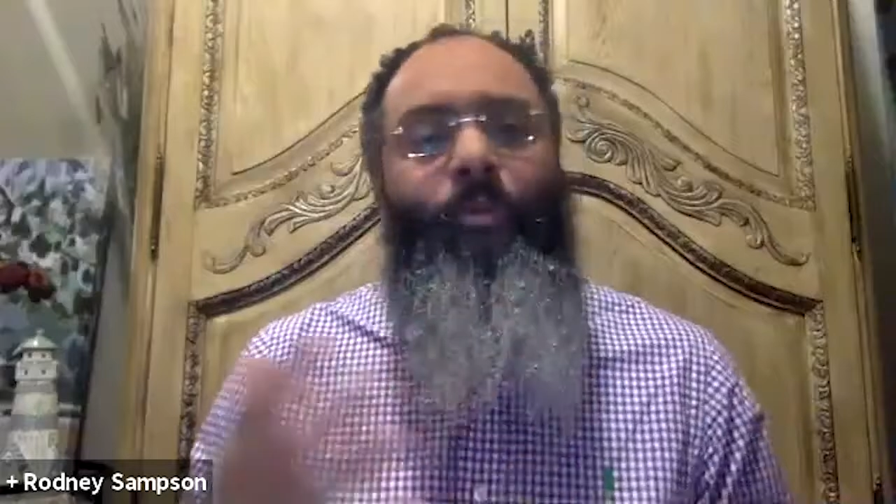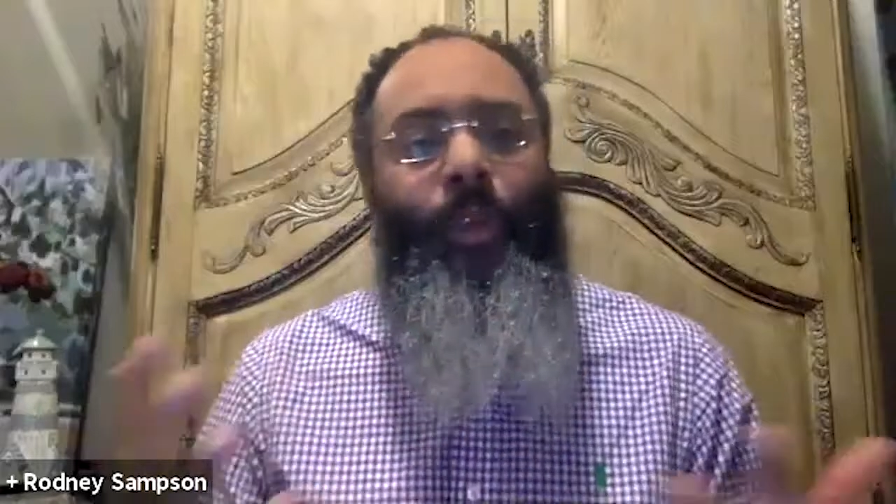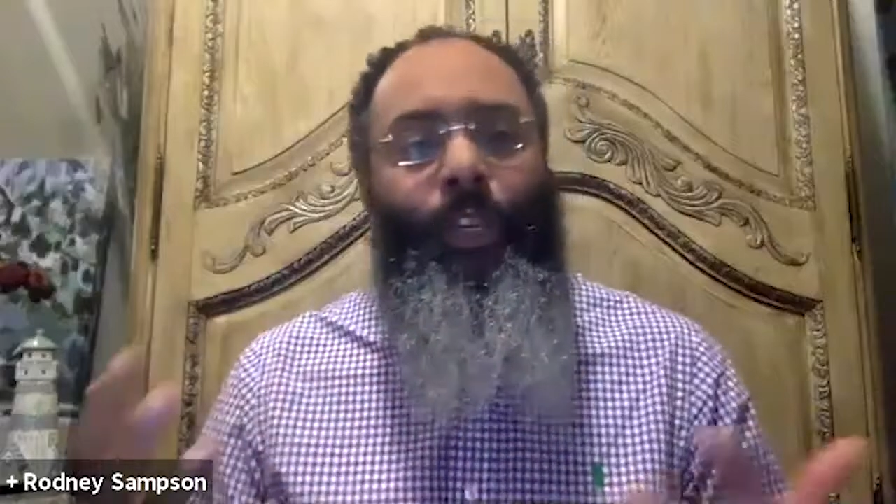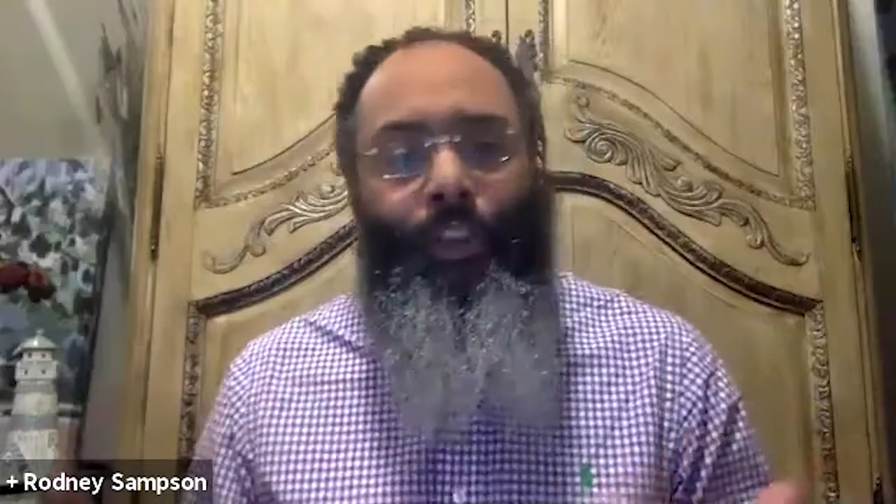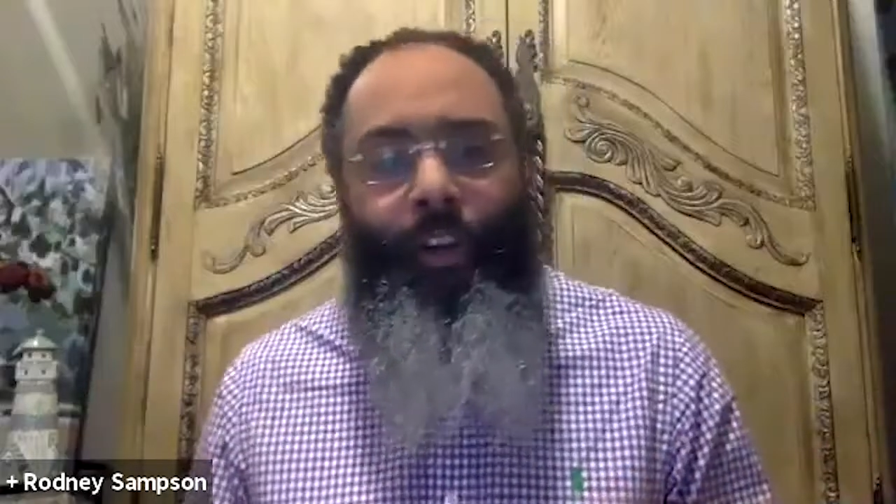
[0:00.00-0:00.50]

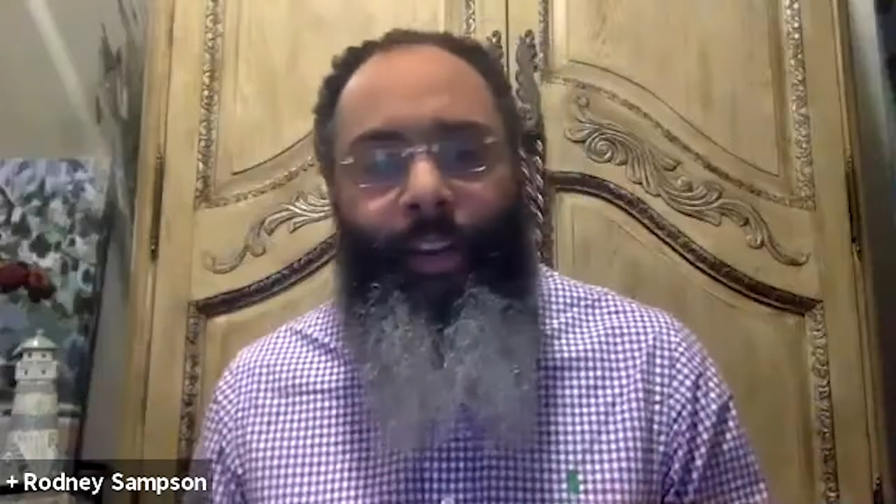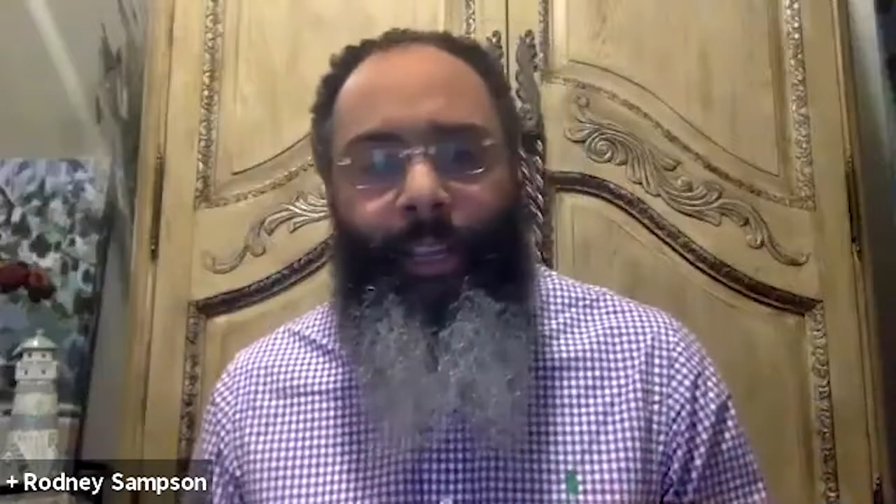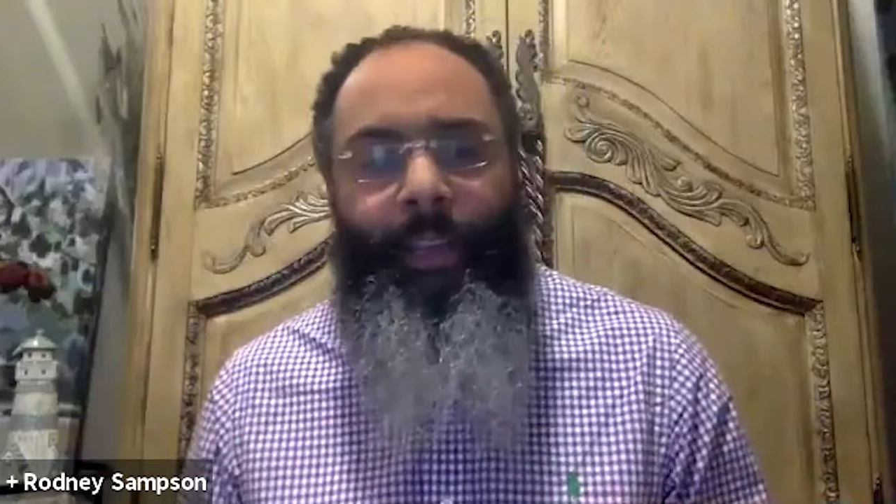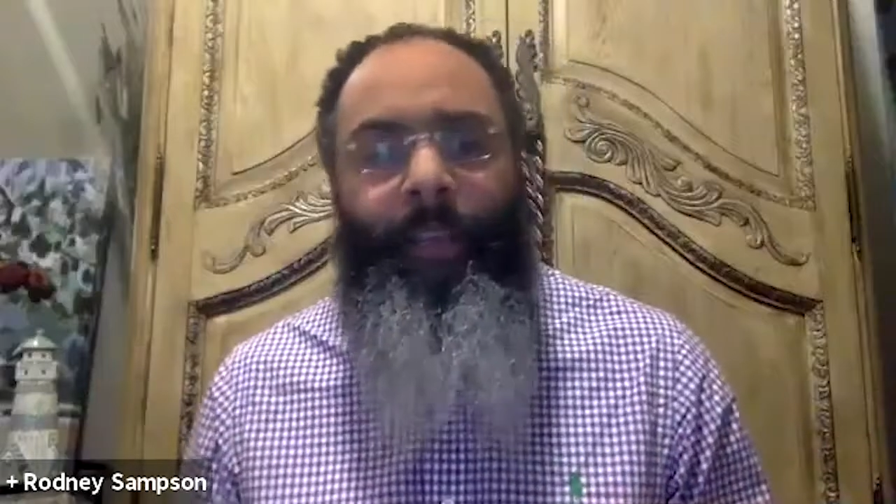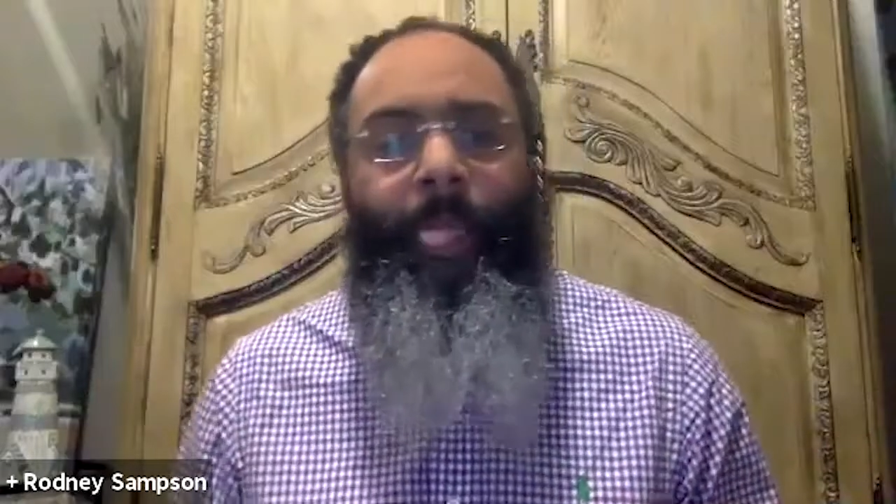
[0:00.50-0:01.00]
we
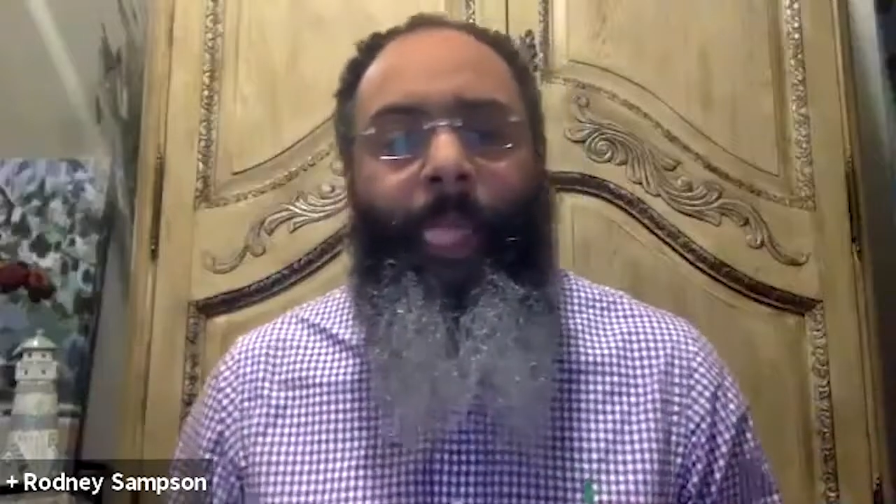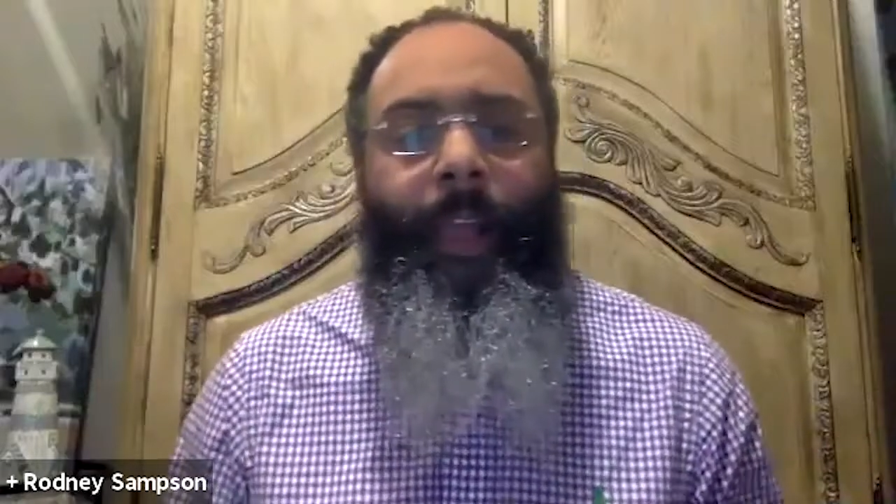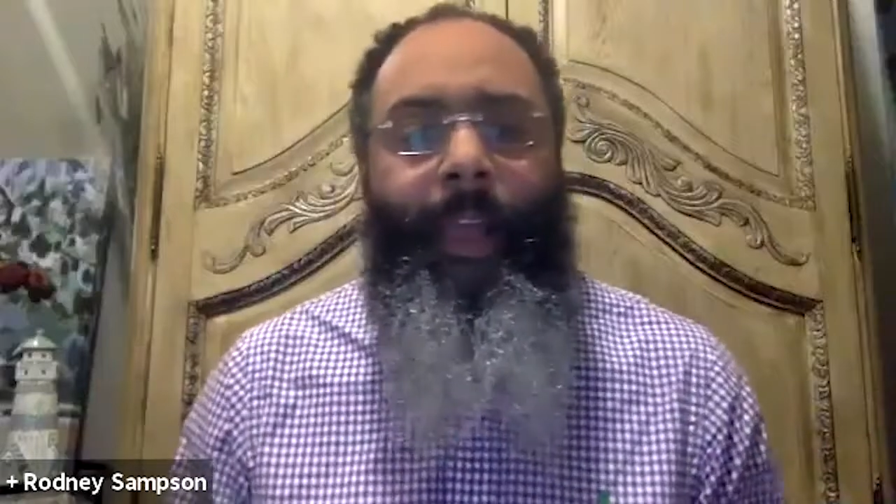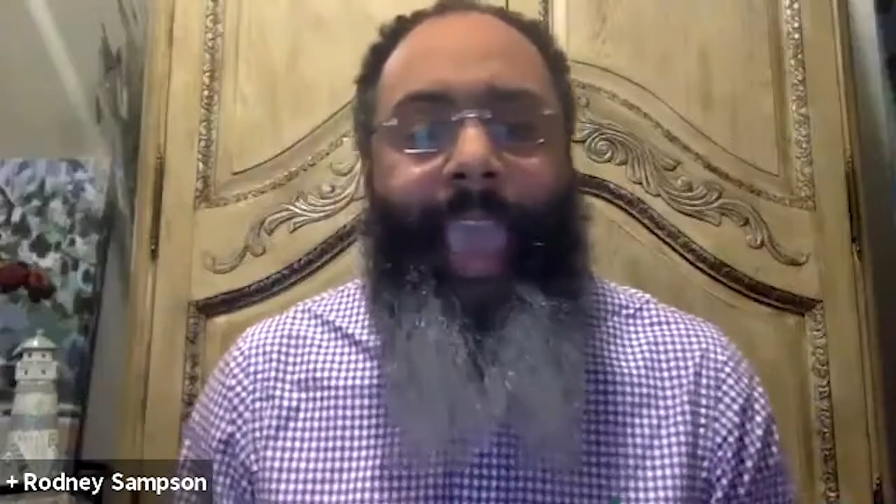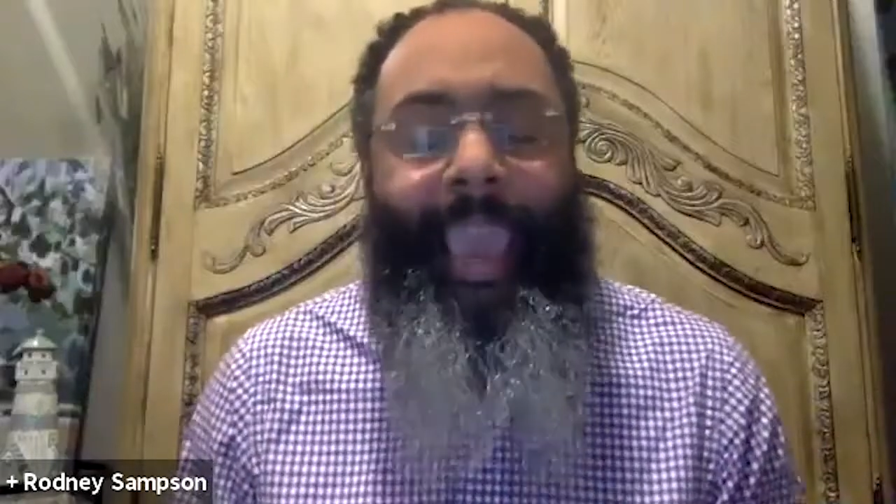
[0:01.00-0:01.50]
target
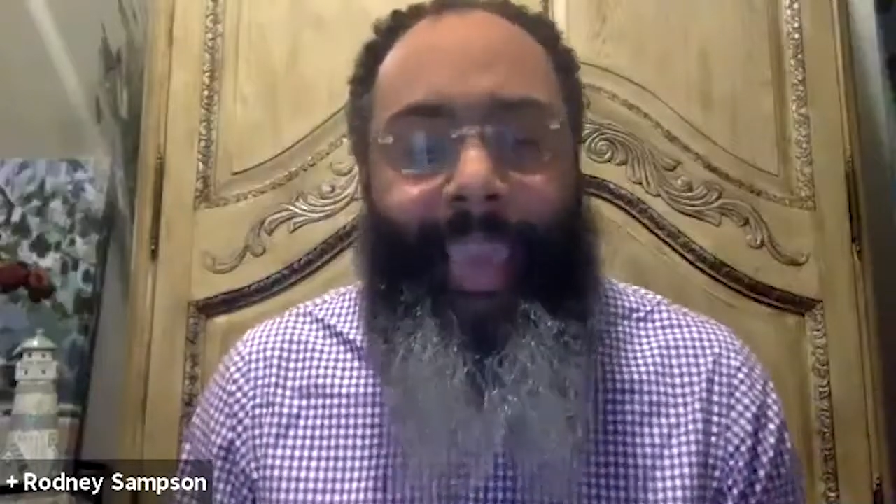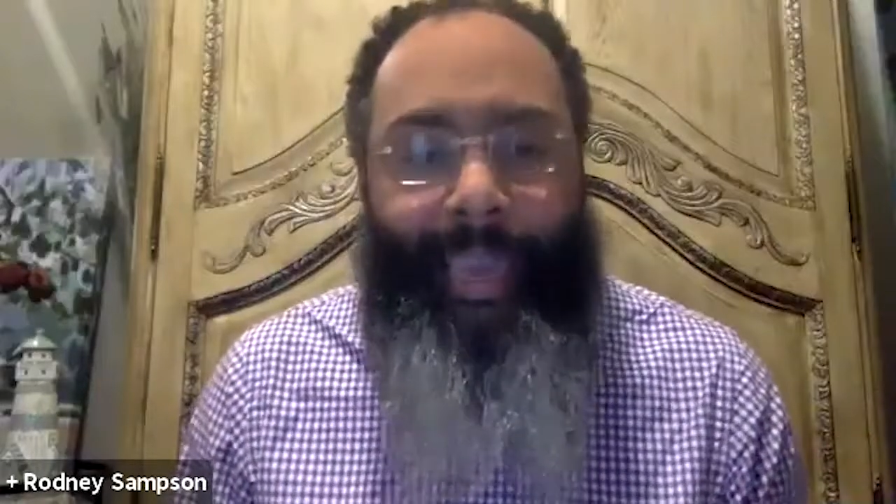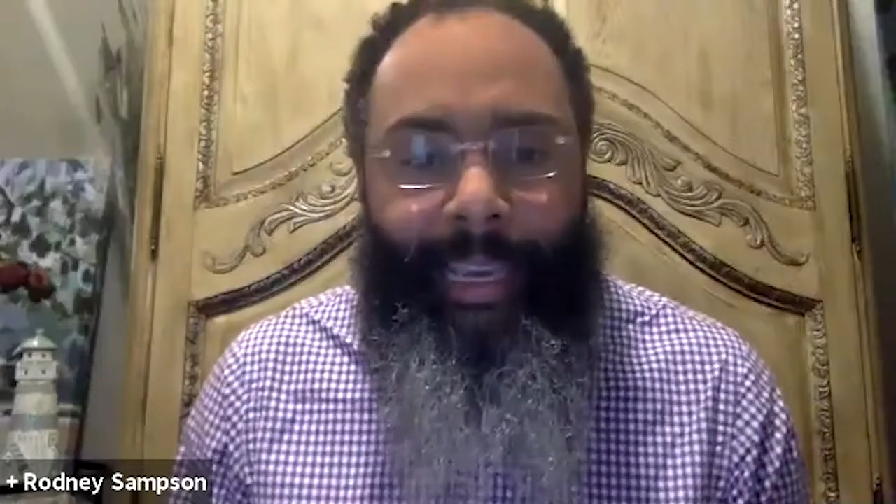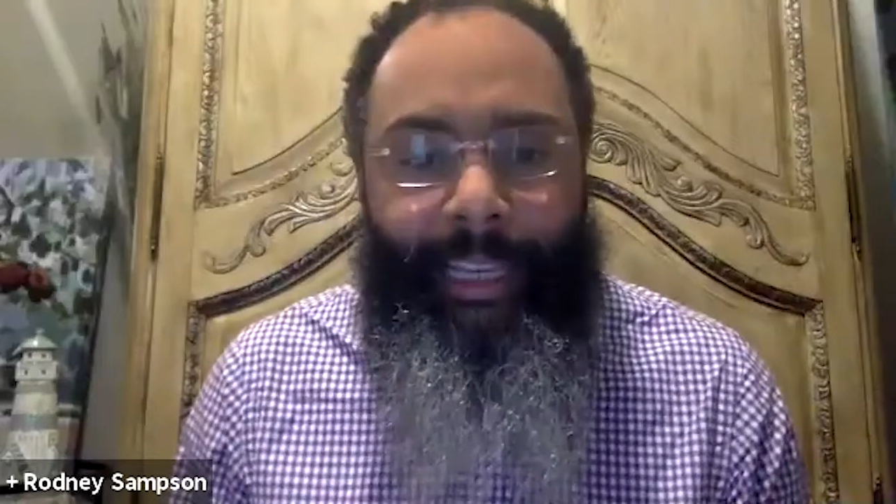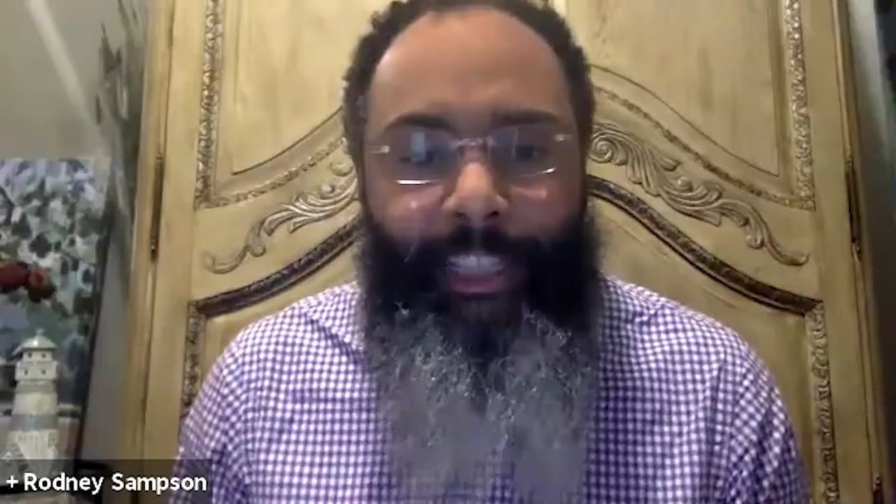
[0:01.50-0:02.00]

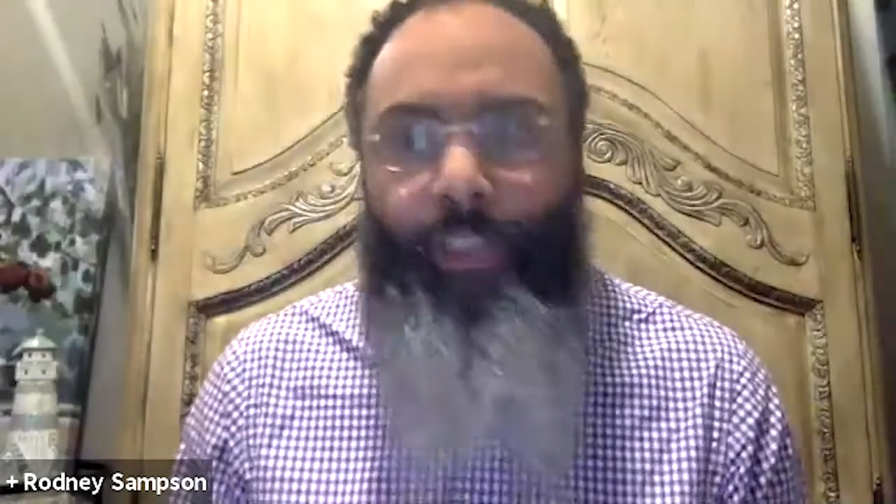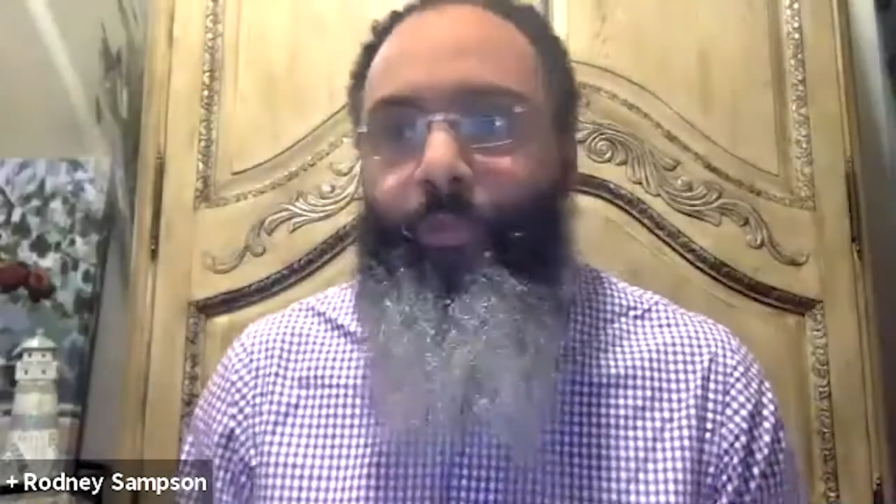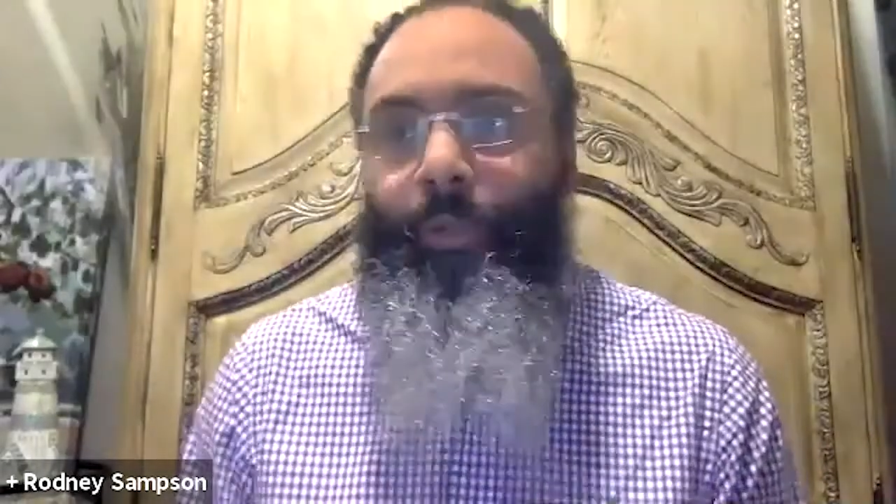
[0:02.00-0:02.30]
age,